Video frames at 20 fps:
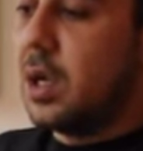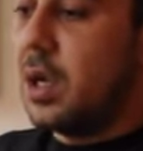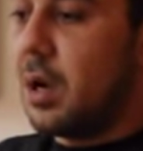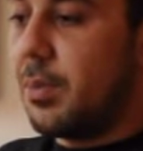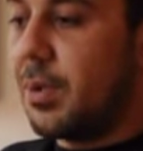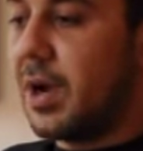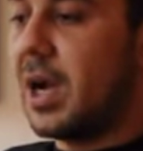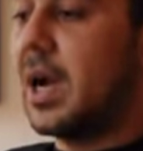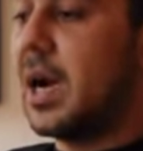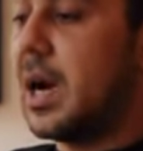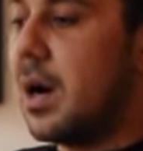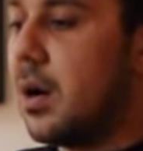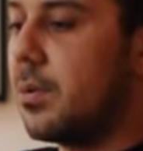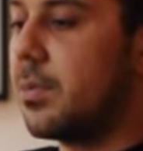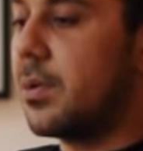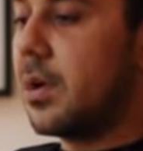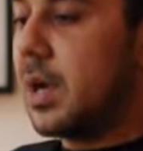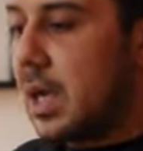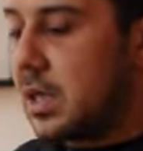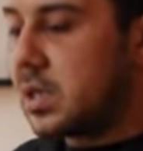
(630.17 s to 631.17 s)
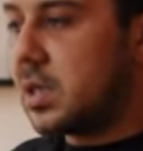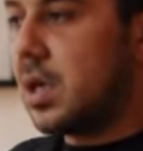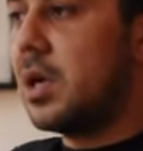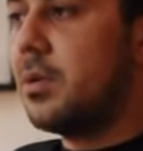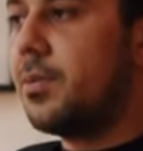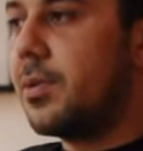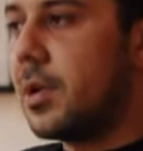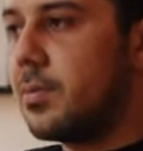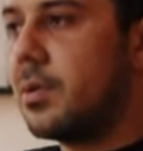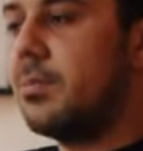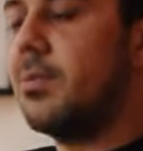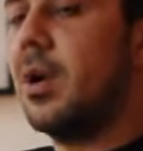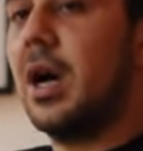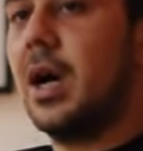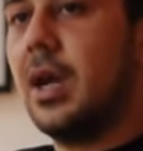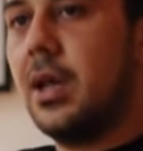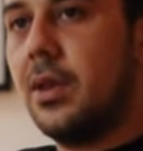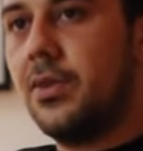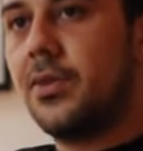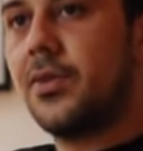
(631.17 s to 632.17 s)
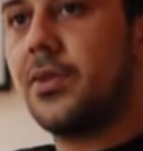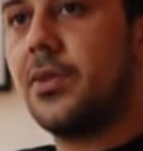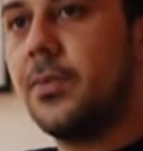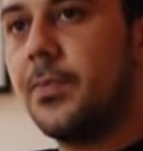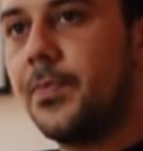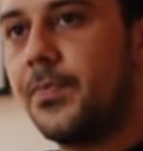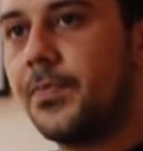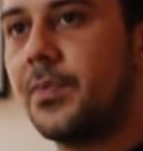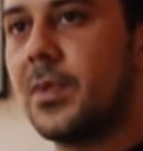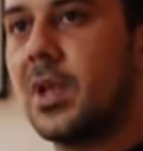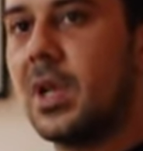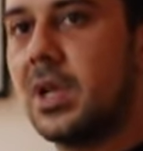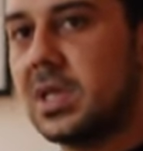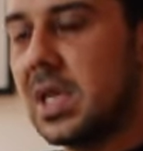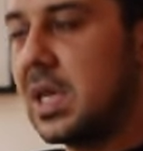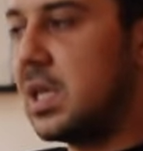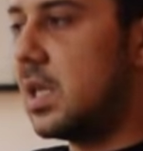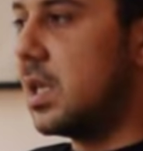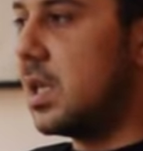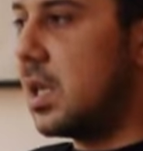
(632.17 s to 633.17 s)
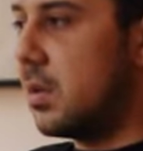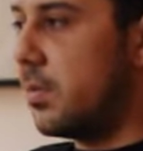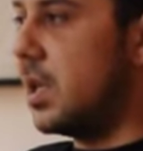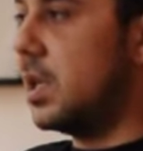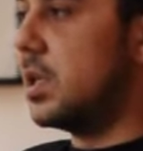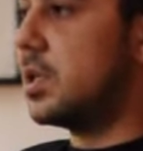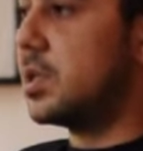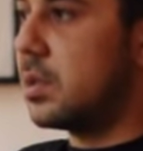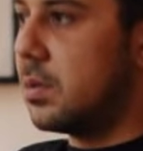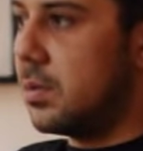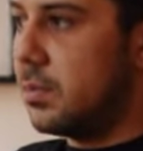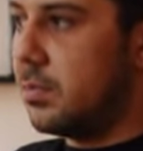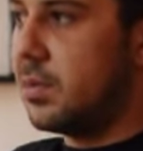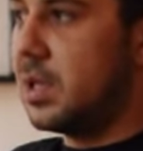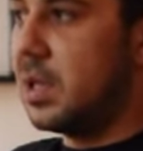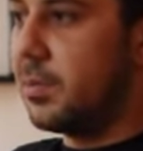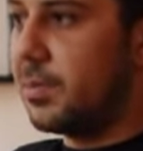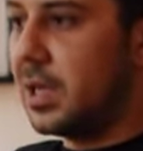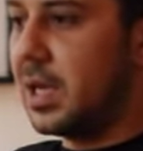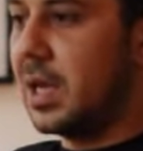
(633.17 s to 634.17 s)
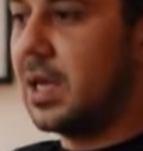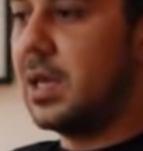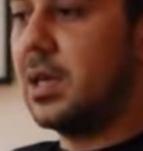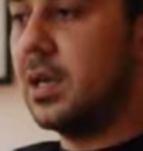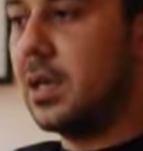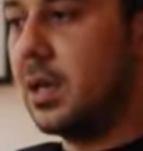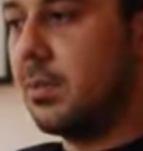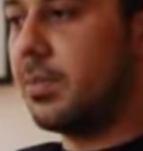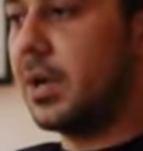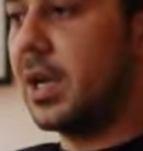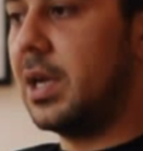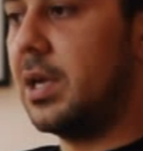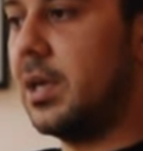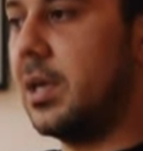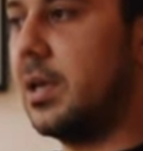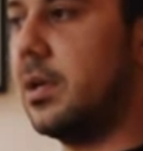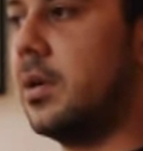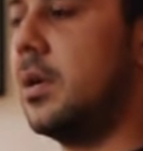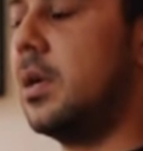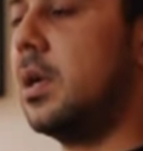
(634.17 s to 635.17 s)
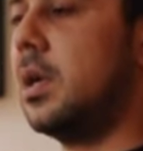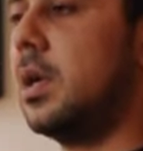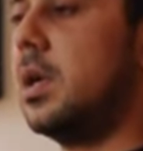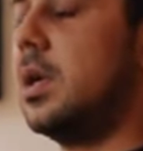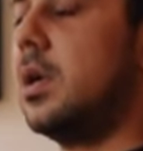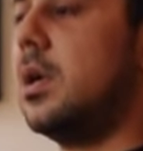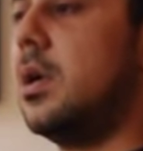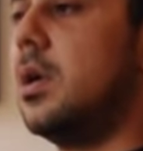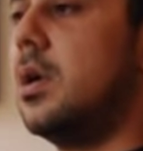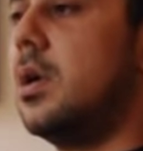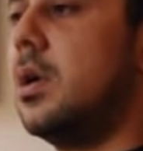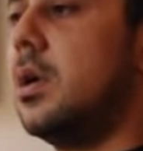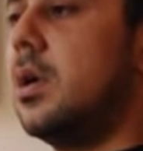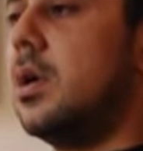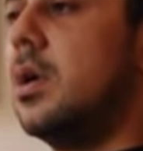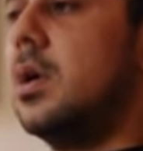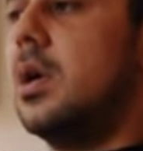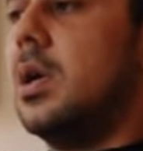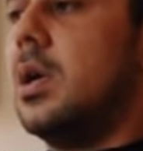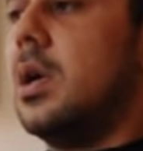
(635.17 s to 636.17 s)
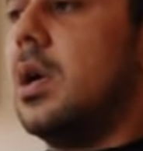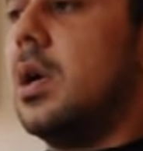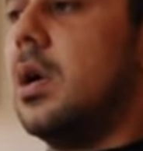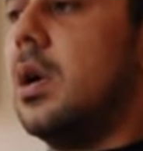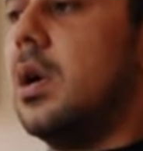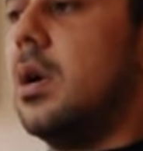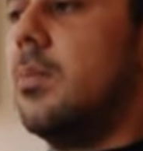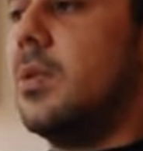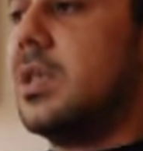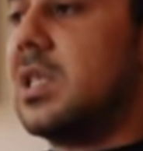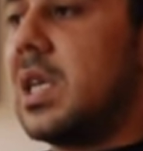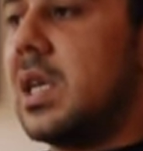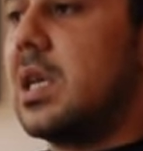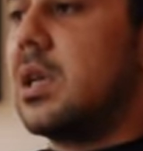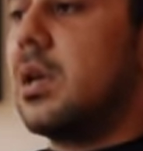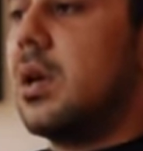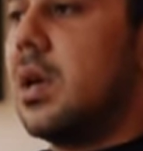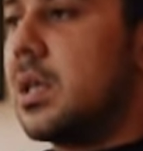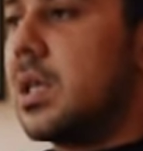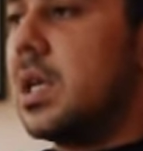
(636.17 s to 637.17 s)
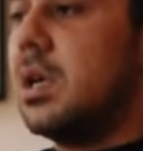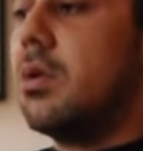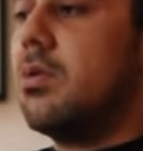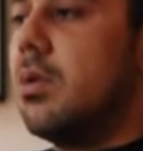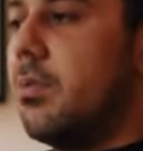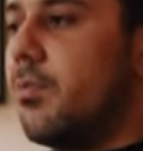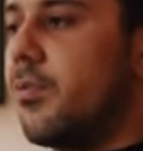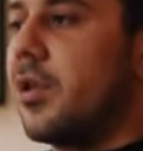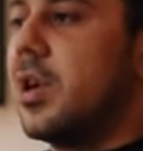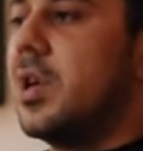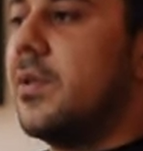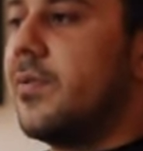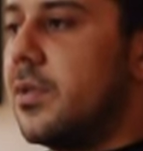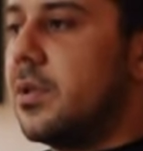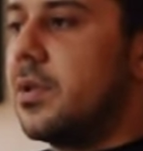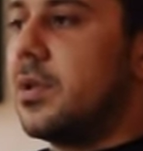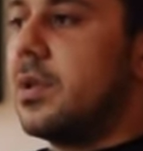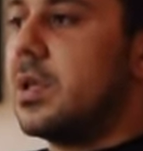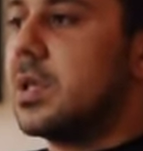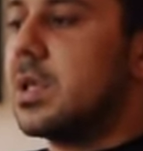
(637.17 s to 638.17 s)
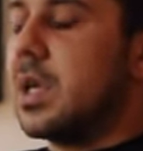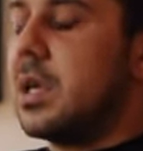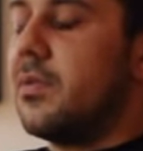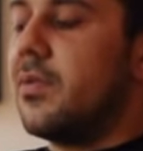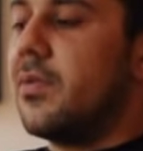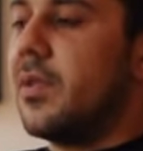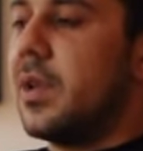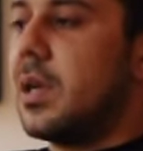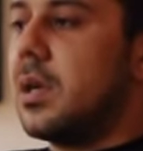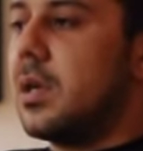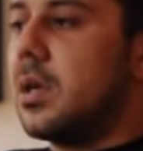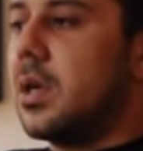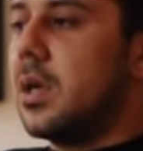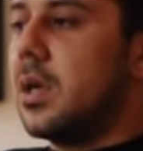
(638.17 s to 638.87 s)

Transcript: about how to open up your mind, take an image, manipulate it and paint it, and take an idea or a brief and do the same thing.